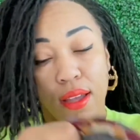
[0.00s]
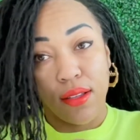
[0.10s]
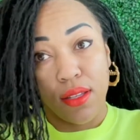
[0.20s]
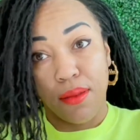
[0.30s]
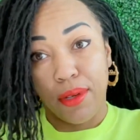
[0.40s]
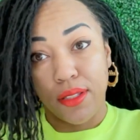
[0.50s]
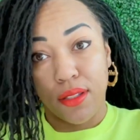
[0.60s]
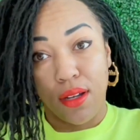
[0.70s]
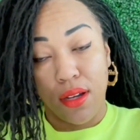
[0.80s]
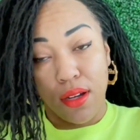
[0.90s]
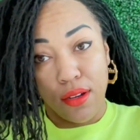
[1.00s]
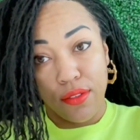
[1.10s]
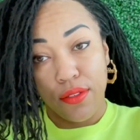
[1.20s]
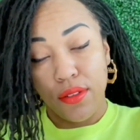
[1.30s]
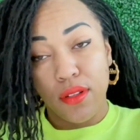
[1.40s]
I take my scarf
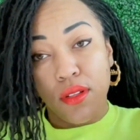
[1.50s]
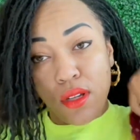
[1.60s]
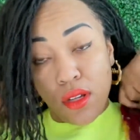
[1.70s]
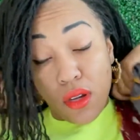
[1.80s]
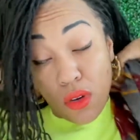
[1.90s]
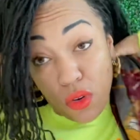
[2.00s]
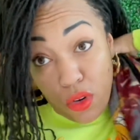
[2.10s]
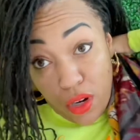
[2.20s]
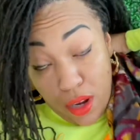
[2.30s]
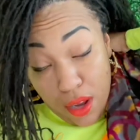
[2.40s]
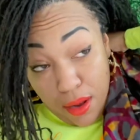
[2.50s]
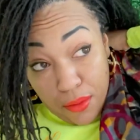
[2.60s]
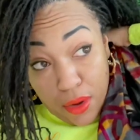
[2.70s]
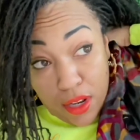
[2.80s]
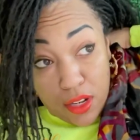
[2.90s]
or
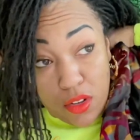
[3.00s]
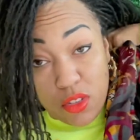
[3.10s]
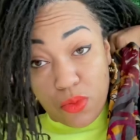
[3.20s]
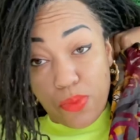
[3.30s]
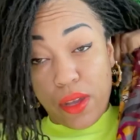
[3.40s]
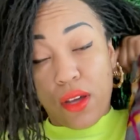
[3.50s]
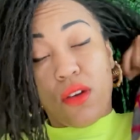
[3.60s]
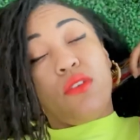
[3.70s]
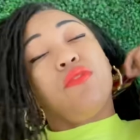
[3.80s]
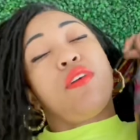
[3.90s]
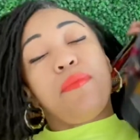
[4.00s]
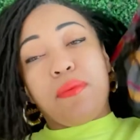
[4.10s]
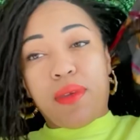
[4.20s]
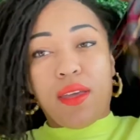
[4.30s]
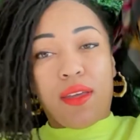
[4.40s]
one of those big old rubber
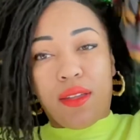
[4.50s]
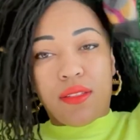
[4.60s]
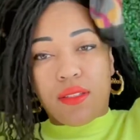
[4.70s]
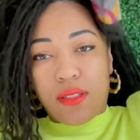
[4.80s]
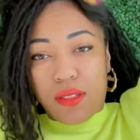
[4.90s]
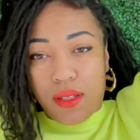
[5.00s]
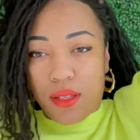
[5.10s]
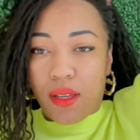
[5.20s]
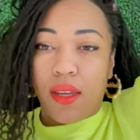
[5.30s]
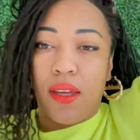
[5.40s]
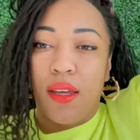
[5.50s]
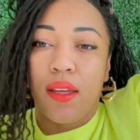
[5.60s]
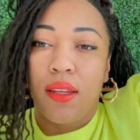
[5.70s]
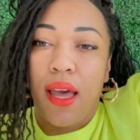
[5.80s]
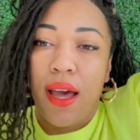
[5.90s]
bands,
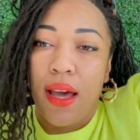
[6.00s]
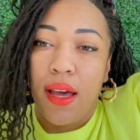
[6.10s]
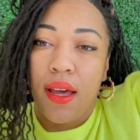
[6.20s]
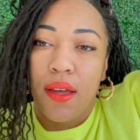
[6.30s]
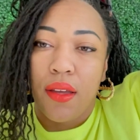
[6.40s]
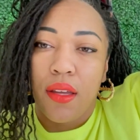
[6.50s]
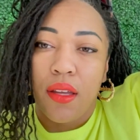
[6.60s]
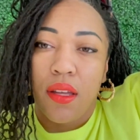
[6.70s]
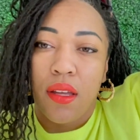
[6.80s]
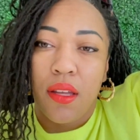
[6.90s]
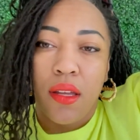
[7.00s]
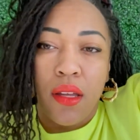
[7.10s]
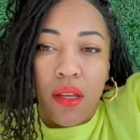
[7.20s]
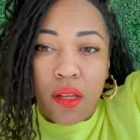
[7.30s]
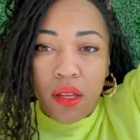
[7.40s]
and I
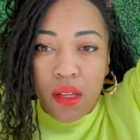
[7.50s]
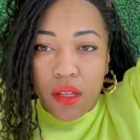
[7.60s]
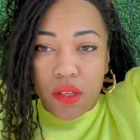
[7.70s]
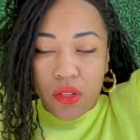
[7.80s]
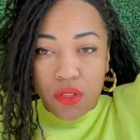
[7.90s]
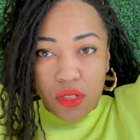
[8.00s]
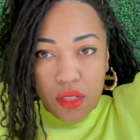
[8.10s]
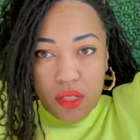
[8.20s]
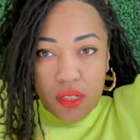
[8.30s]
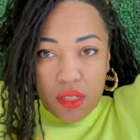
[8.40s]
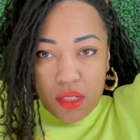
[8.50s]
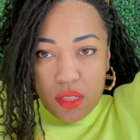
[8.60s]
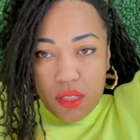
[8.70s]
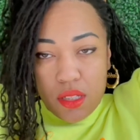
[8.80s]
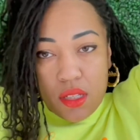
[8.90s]
usually
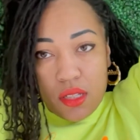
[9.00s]
just